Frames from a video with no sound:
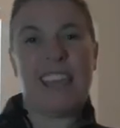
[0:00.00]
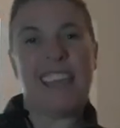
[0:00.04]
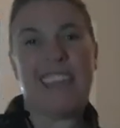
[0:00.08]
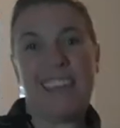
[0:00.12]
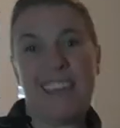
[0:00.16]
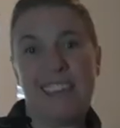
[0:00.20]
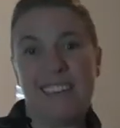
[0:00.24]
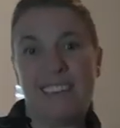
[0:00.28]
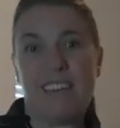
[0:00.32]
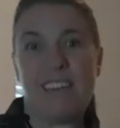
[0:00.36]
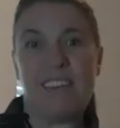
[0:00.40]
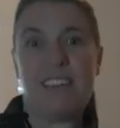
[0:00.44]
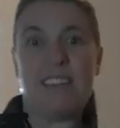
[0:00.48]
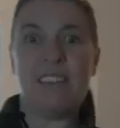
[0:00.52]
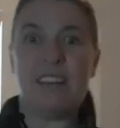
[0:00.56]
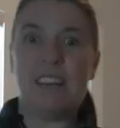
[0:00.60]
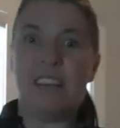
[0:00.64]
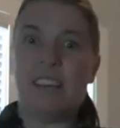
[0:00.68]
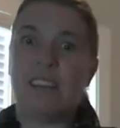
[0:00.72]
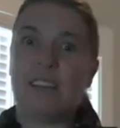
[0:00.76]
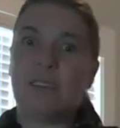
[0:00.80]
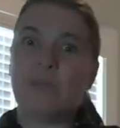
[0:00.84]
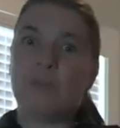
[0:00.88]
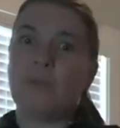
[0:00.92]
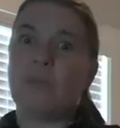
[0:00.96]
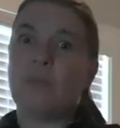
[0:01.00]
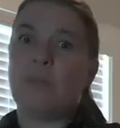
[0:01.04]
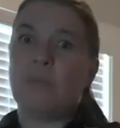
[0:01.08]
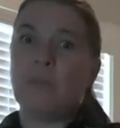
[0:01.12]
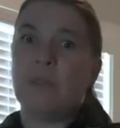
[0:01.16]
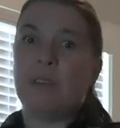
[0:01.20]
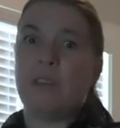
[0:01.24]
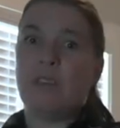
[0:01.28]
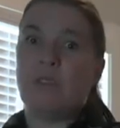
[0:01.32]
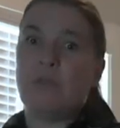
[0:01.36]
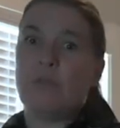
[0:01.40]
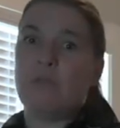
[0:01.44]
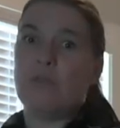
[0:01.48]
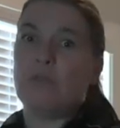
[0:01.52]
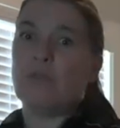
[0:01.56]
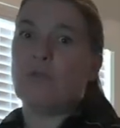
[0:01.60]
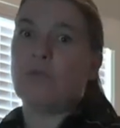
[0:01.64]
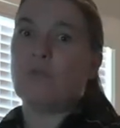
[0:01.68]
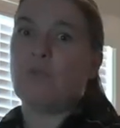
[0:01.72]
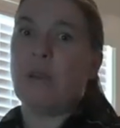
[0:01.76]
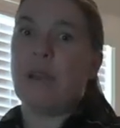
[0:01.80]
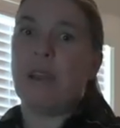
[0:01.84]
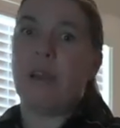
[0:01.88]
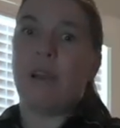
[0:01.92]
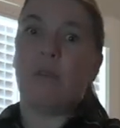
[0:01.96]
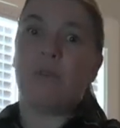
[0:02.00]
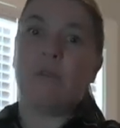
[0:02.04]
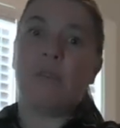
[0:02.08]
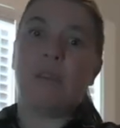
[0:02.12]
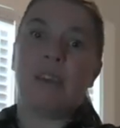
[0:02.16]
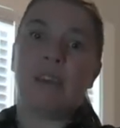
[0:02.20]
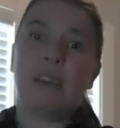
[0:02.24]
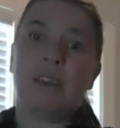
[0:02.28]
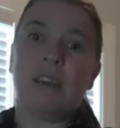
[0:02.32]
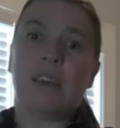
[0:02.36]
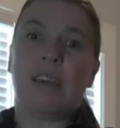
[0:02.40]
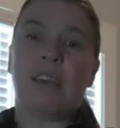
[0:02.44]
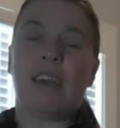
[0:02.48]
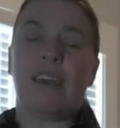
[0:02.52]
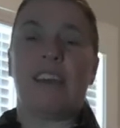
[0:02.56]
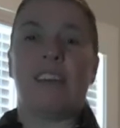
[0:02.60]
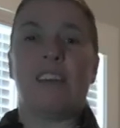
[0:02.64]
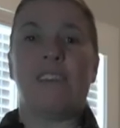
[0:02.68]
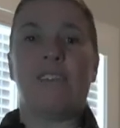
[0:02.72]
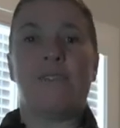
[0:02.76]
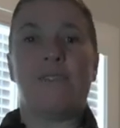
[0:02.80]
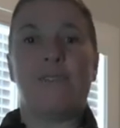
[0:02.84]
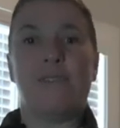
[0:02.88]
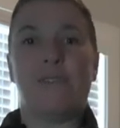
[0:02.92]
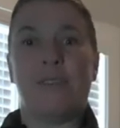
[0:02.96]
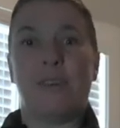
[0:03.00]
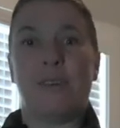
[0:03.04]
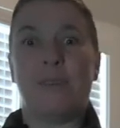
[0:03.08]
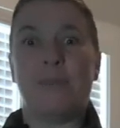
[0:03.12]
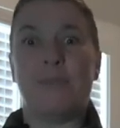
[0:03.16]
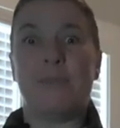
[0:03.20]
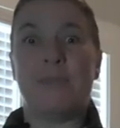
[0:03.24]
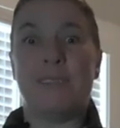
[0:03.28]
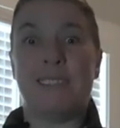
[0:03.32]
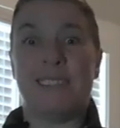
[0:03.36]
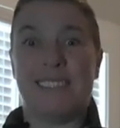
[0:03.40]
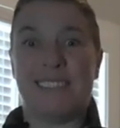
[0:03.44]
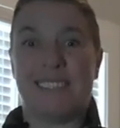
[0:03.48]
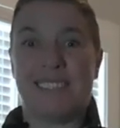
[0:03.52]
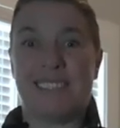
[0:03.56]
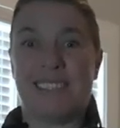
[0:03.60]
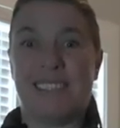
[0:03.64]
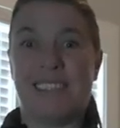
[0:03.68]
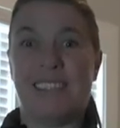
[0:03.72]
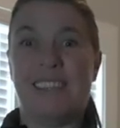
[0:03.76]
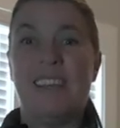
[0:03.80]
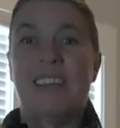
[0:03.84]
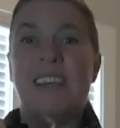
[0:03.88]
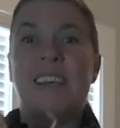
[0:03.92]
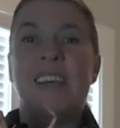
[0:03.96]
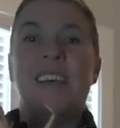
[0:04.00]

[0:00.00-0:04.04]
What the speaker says: and our knees when we do the round kick and our foot position.